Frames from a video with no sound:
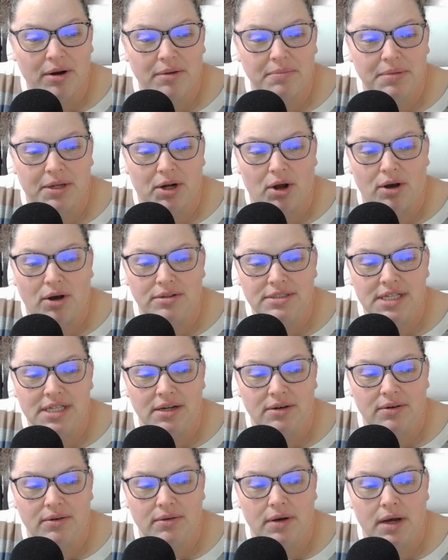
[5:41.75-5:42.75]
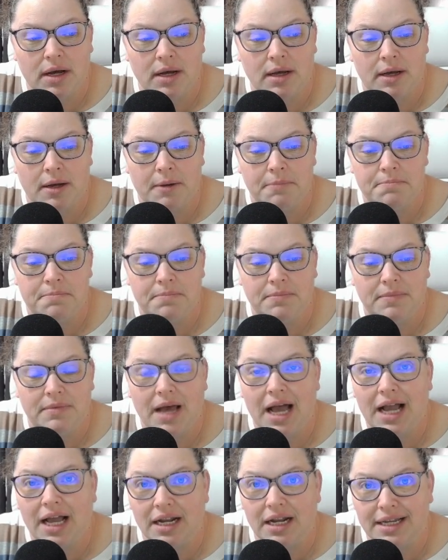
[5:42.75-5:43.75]
but also I
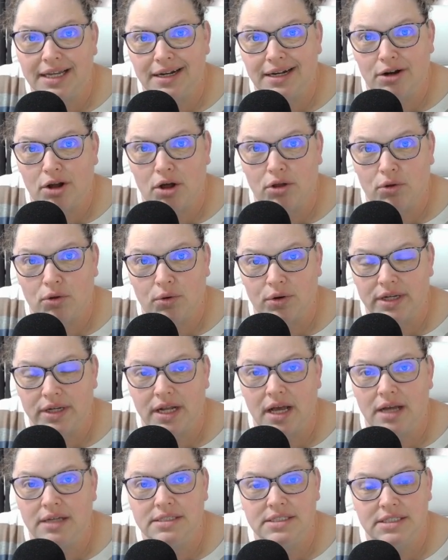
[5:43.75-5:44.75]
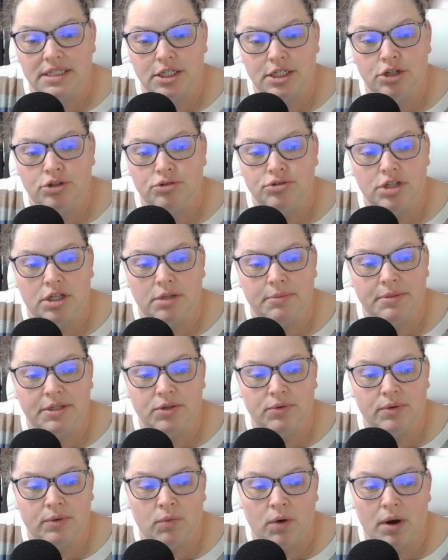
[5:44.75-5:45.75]
got to get it all organized and who's going to be
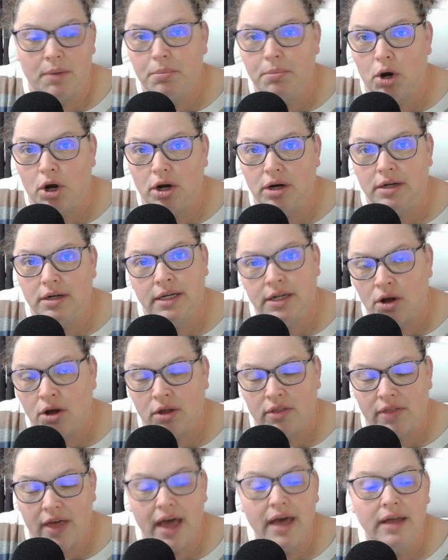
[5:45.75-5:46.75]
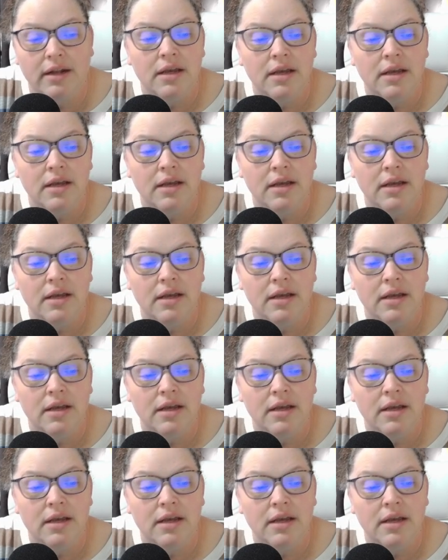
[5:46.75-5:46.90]
doing what part and all that.